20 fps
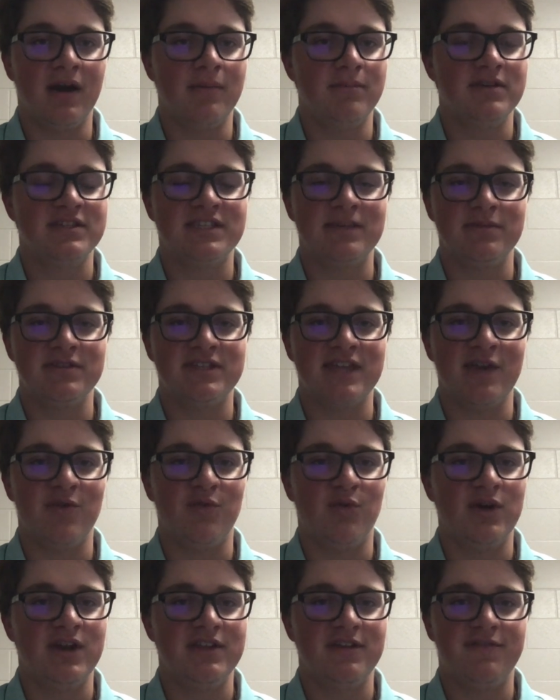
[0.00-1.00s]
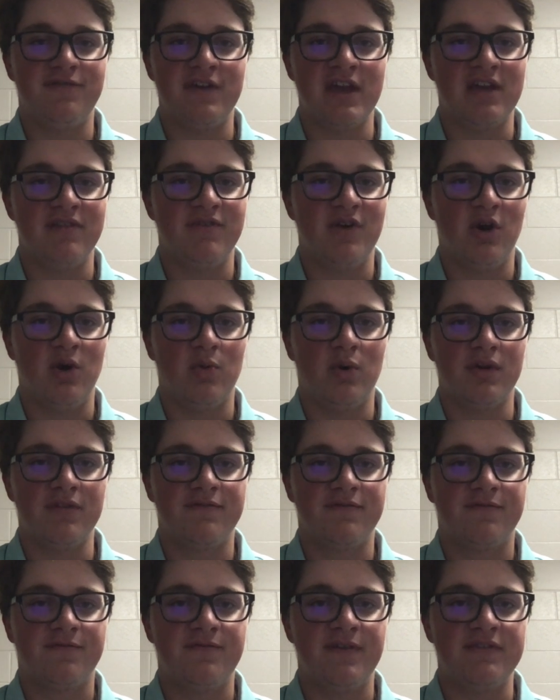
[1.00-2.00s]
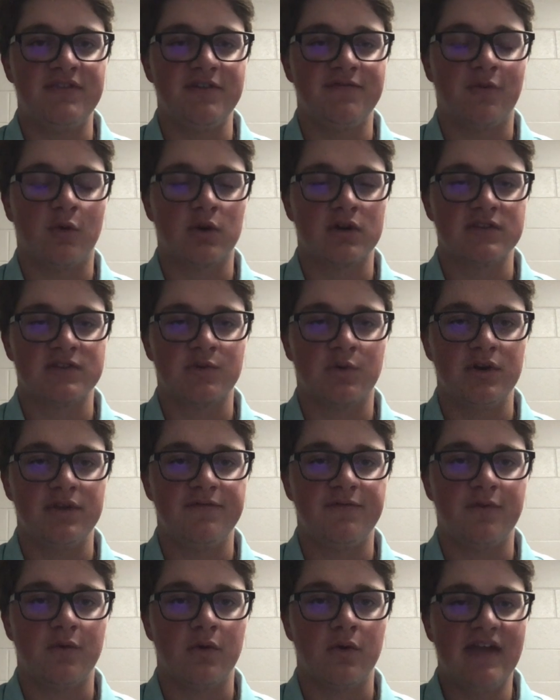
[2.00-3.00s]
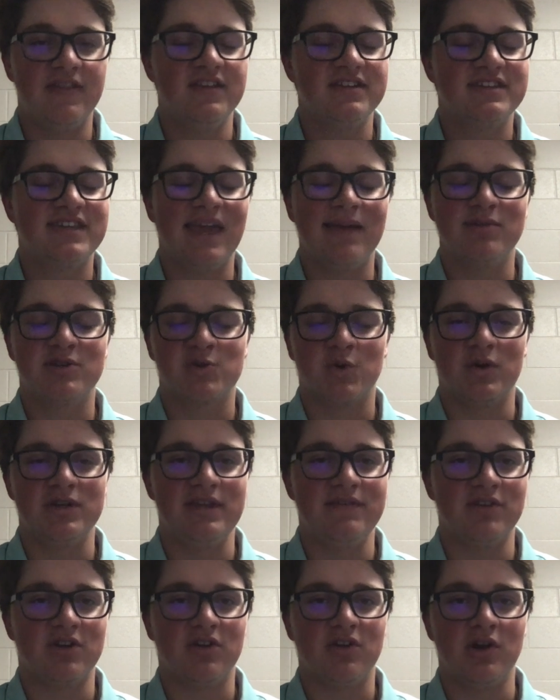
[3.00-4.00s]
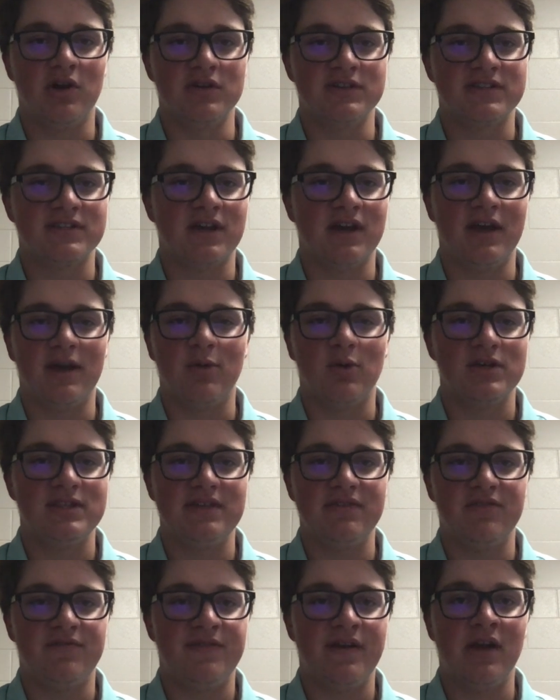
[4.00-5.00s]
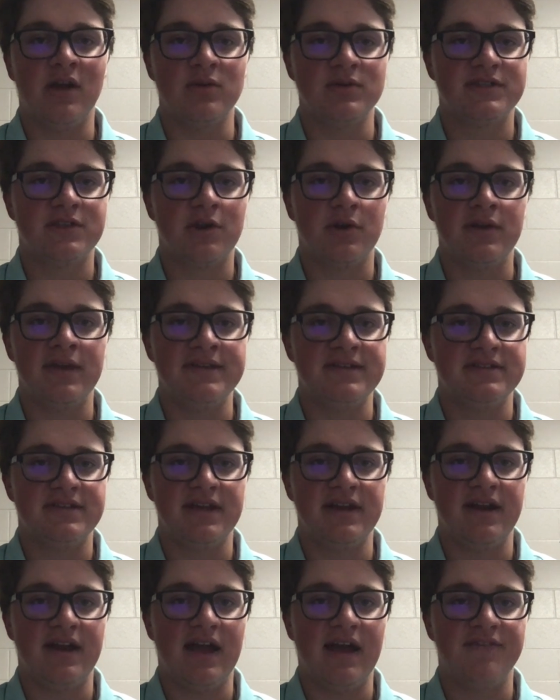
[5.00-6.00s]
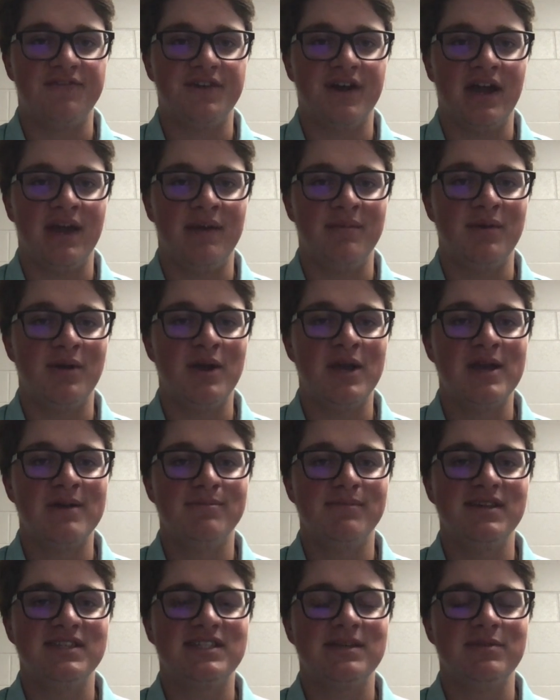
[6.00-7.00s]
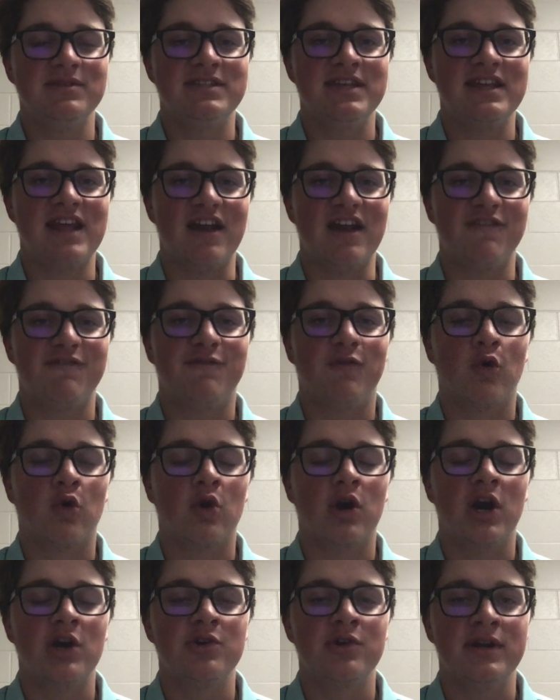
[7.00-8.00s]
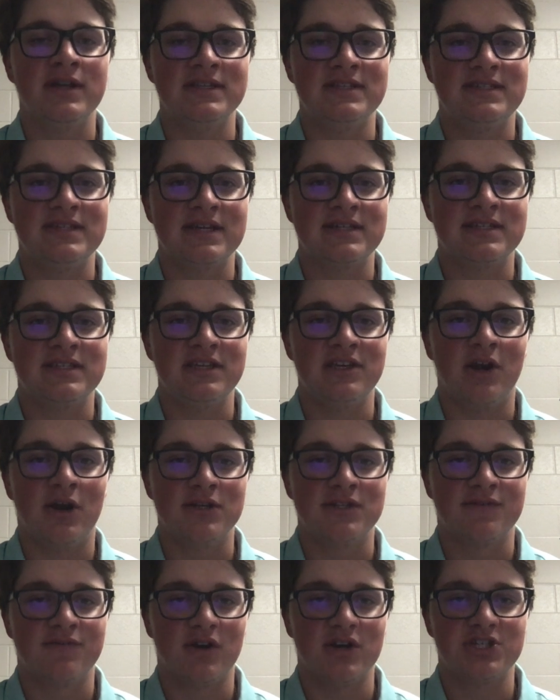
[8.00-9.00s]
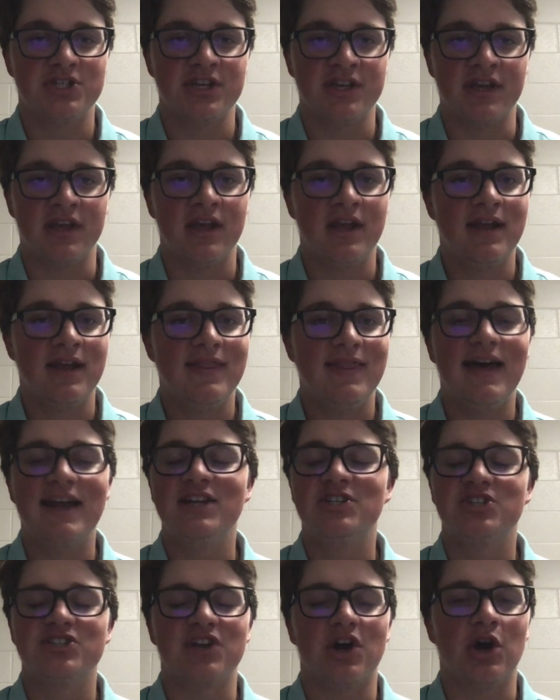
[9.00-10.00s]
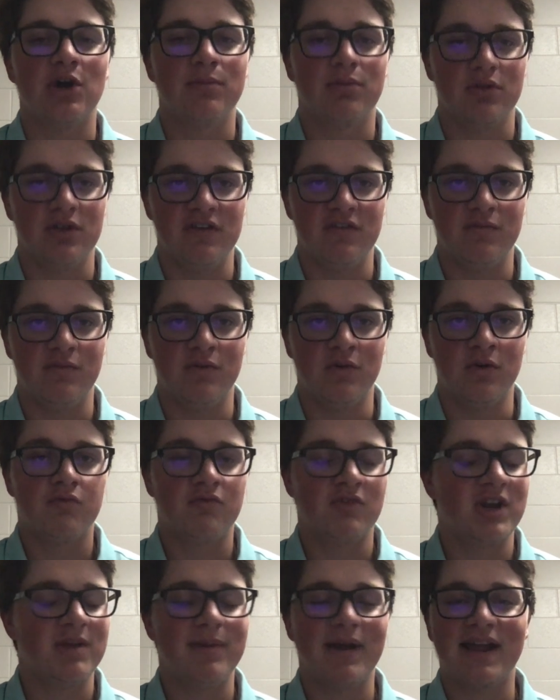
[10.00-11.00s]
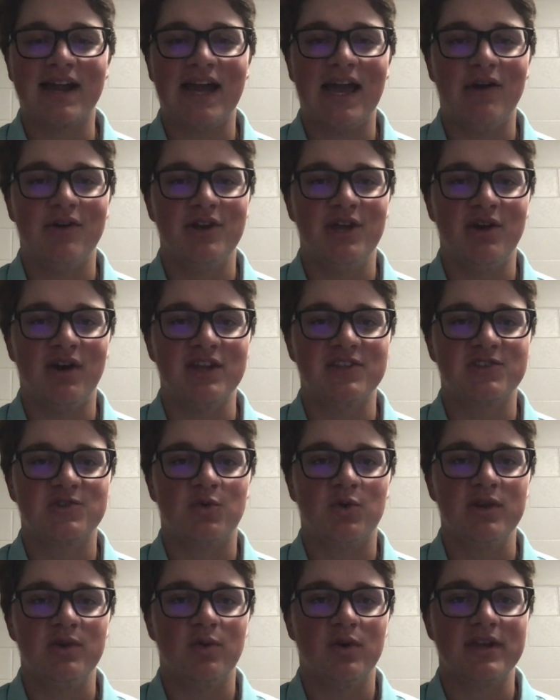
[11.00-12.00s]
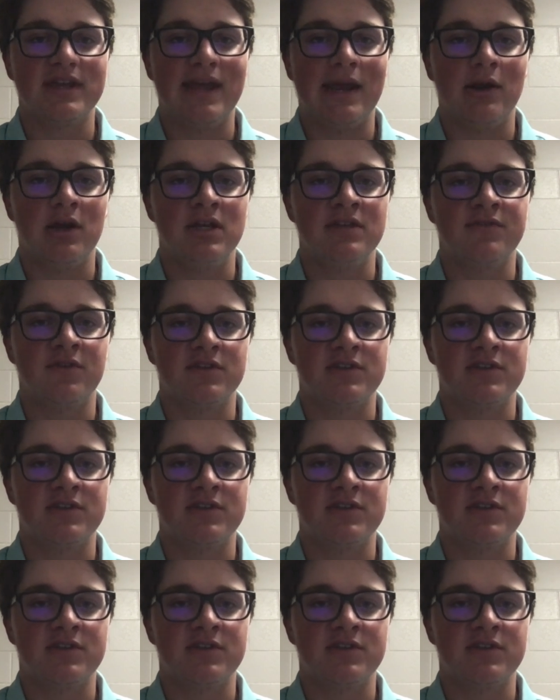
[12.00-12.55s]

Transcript: Mississippi State went into Fayetteville and won 54-24, and this game just wasn't even close. It wasn't even fair. It was 38-10 at halftime. Mississippi State had 460 yards of rushing. That is just unbelievable. Running back Kylan Hill had 21 carries for